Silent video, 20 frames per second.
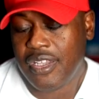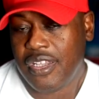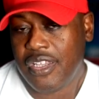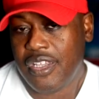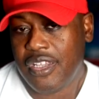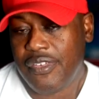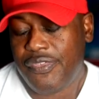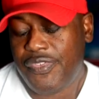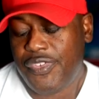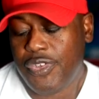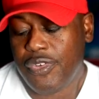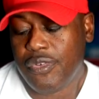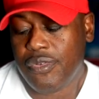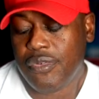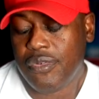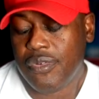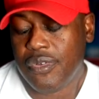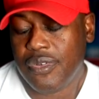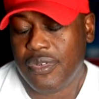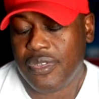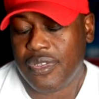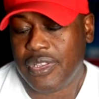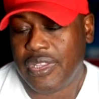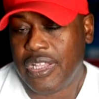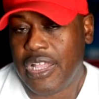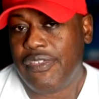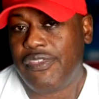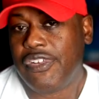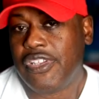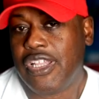If you
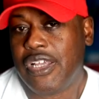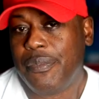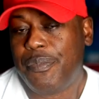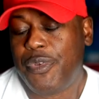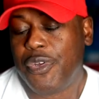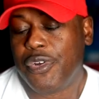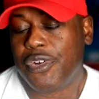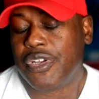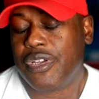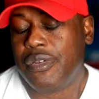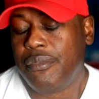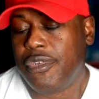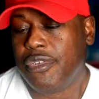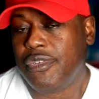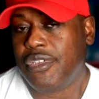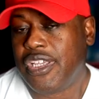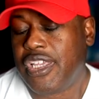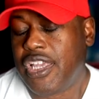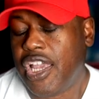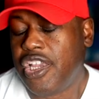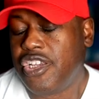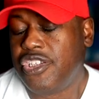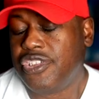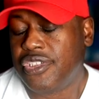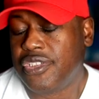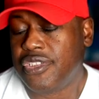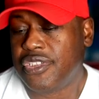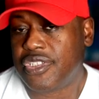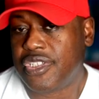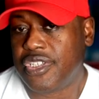level up your
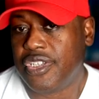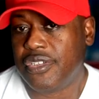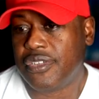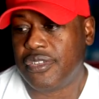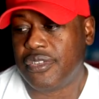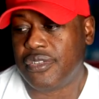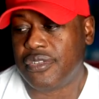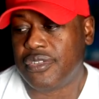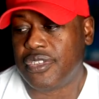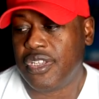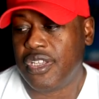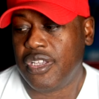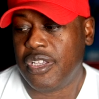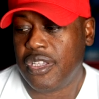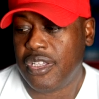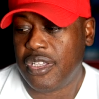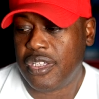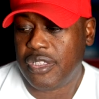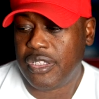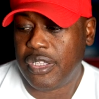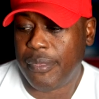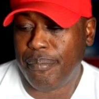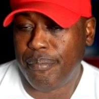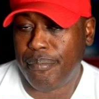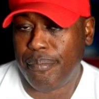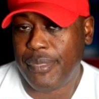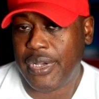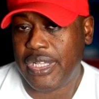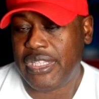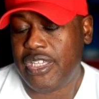communication skills, the
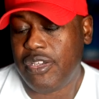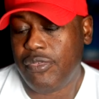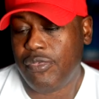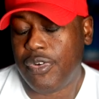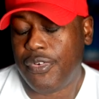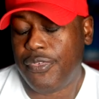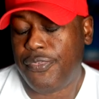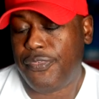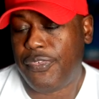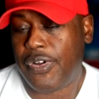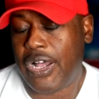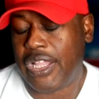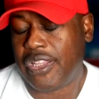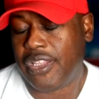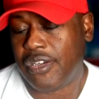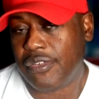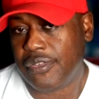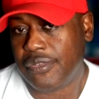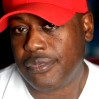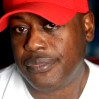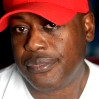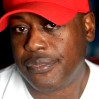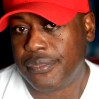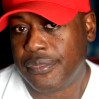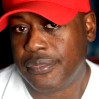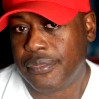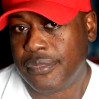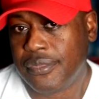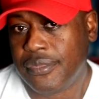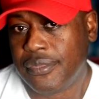money will follow.
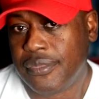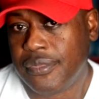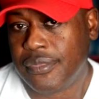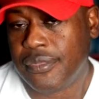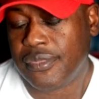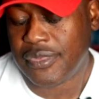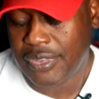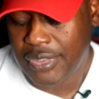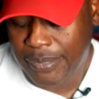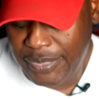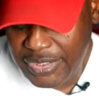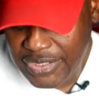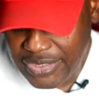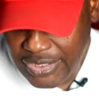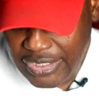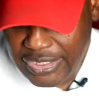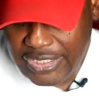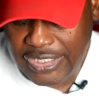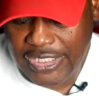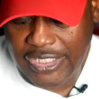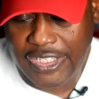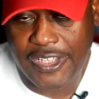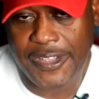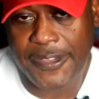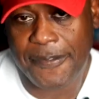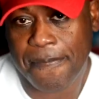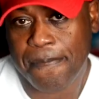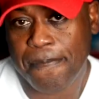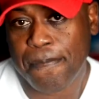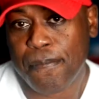Let me say that
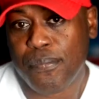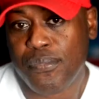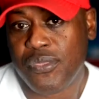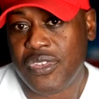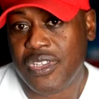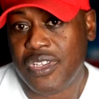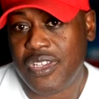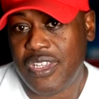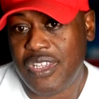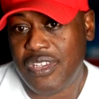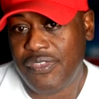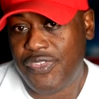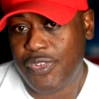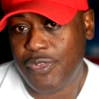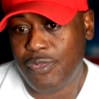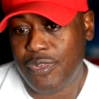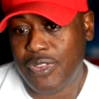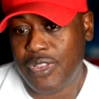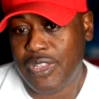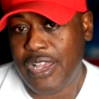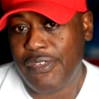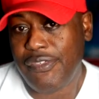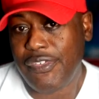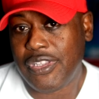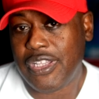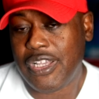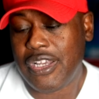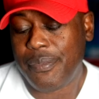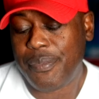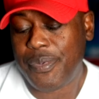again. If you
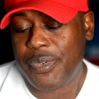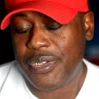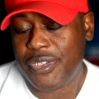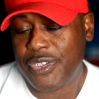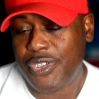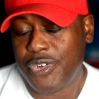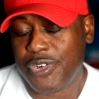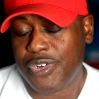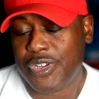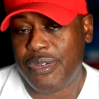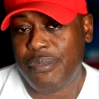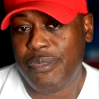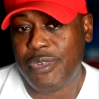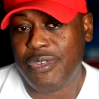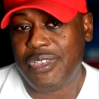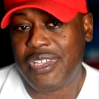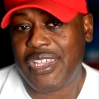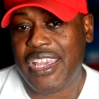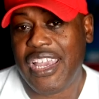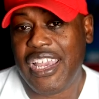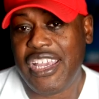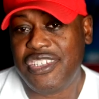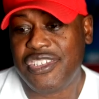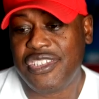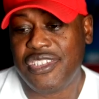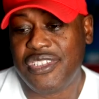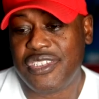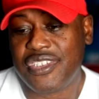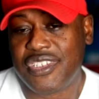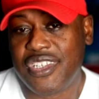level up your
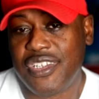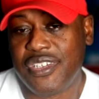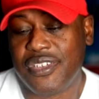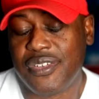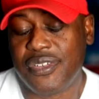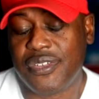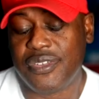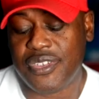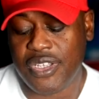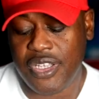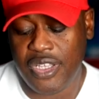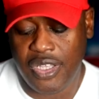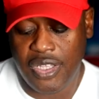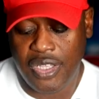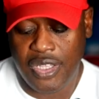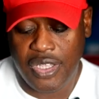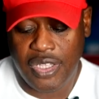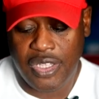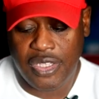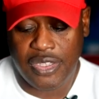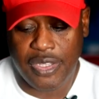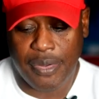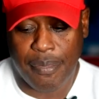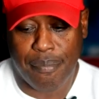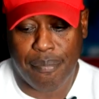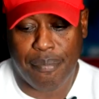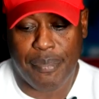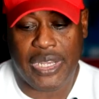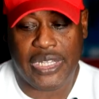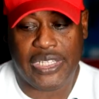communication skills, the
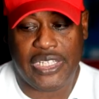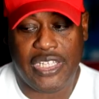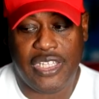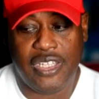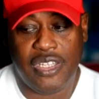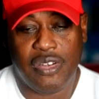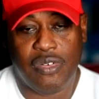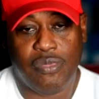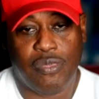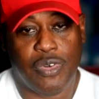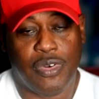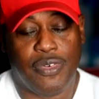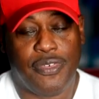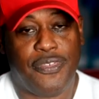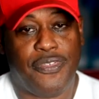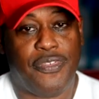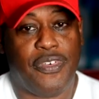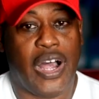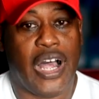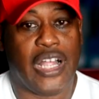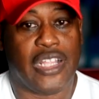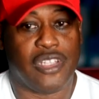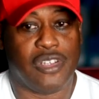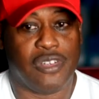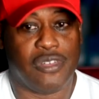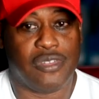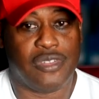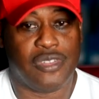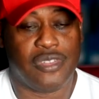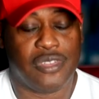money will follow.